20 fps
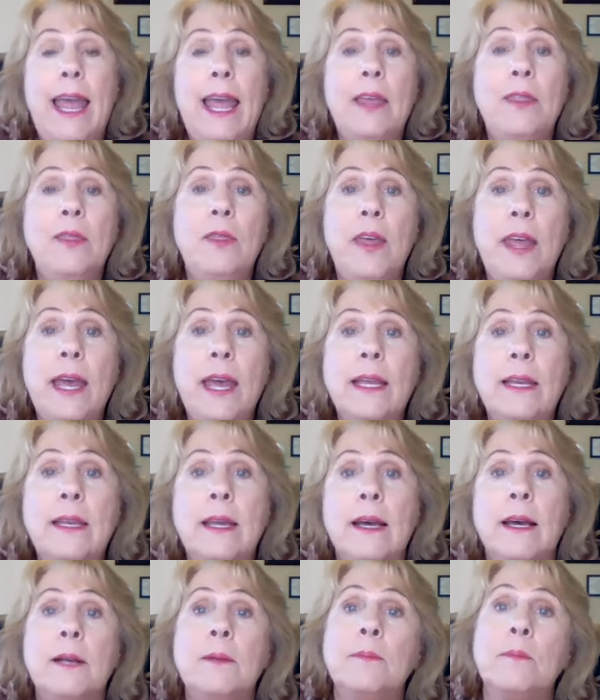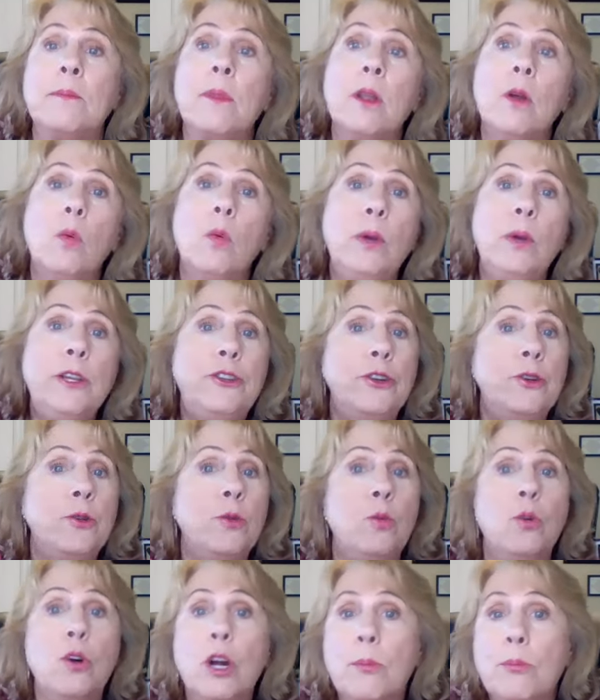And then um, we do
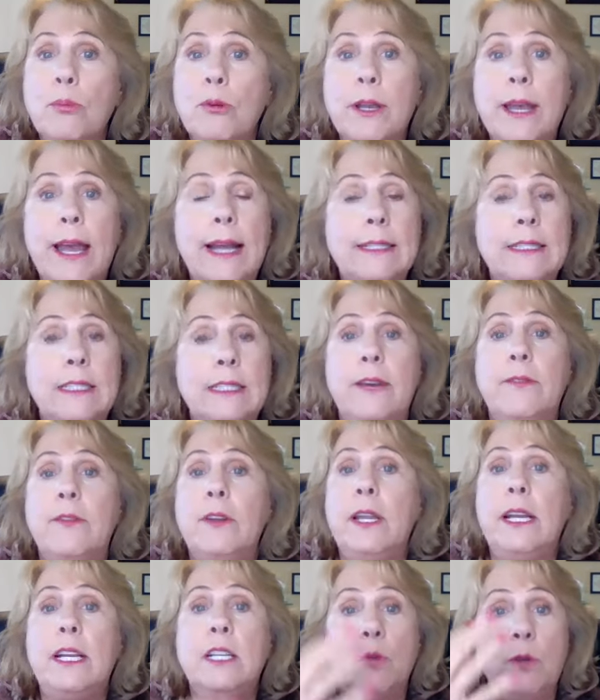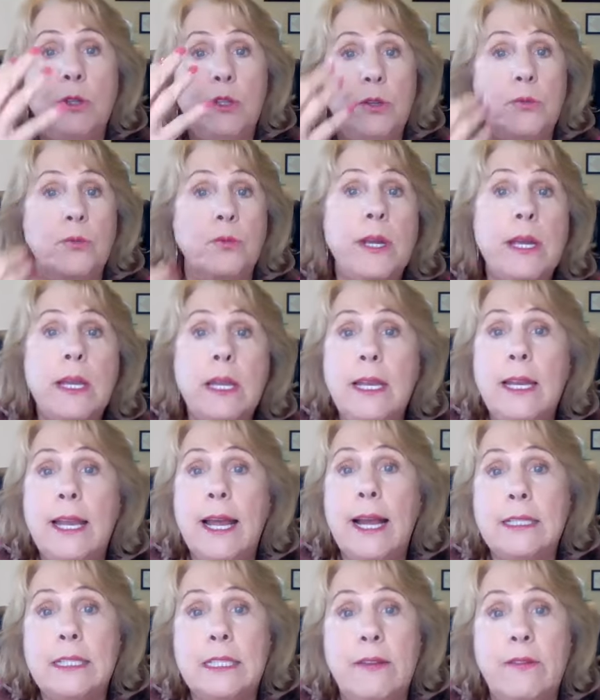workbook activities, we do reading
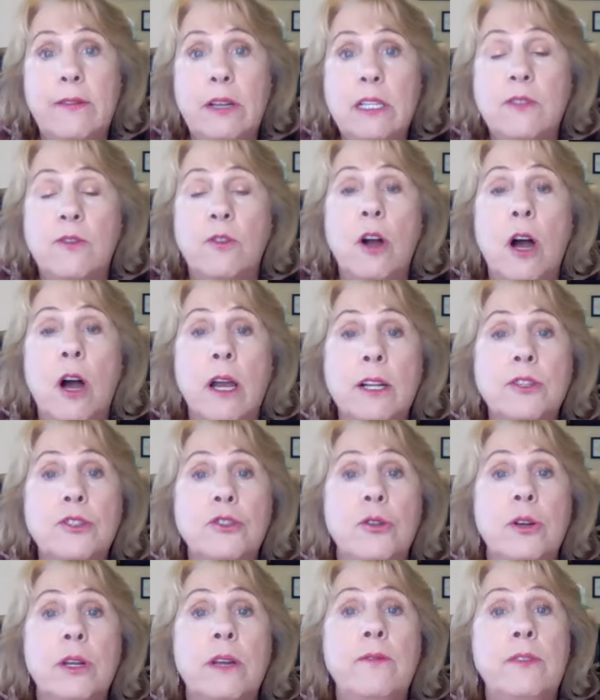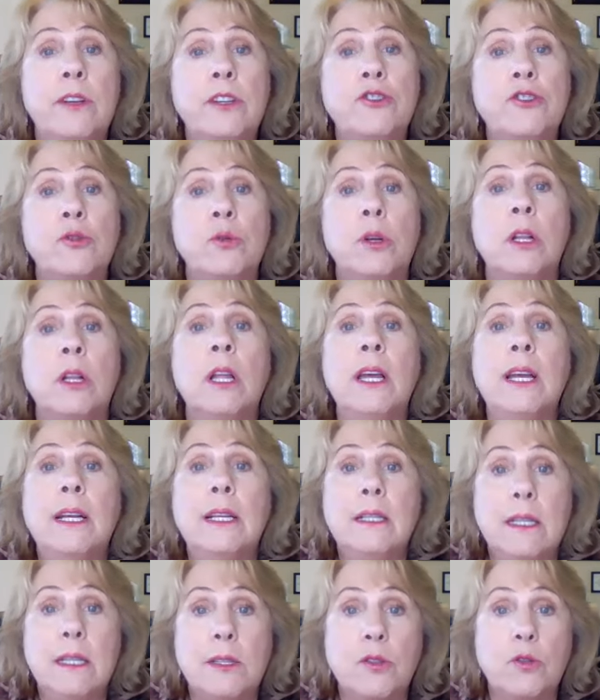activities for auditory and visual
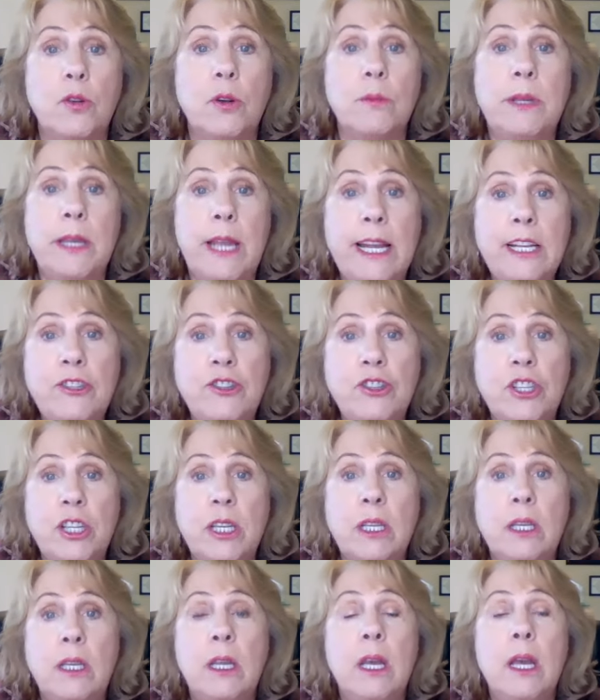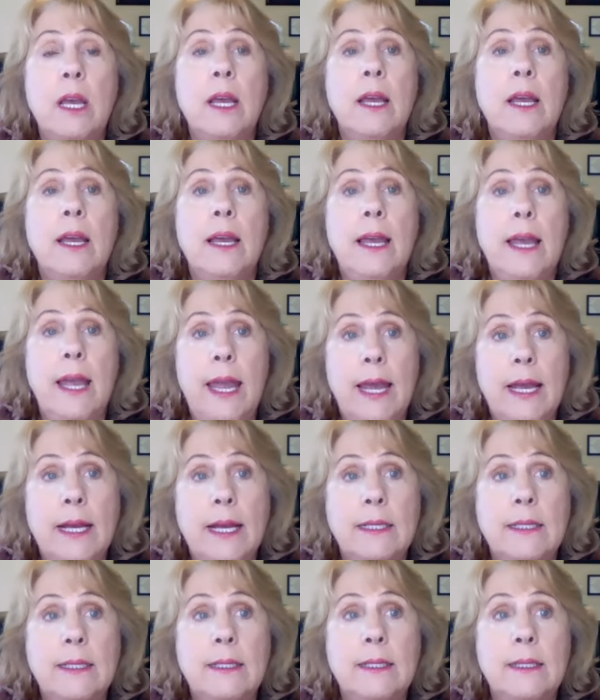discrimination,
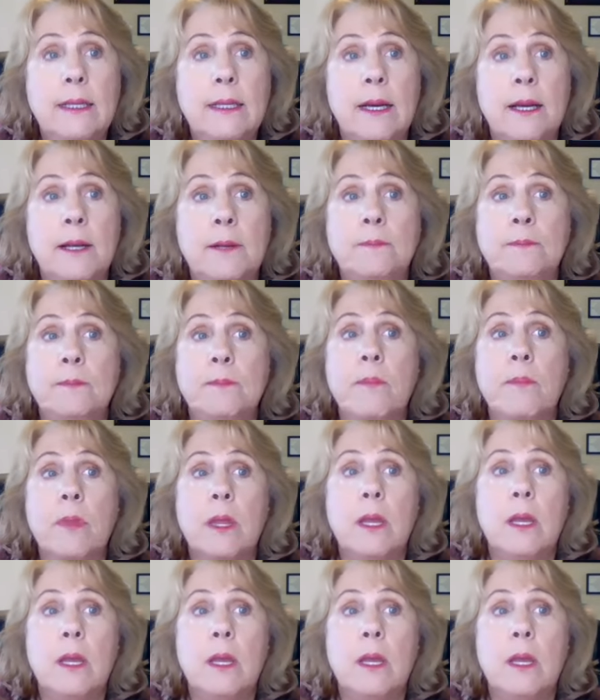and um,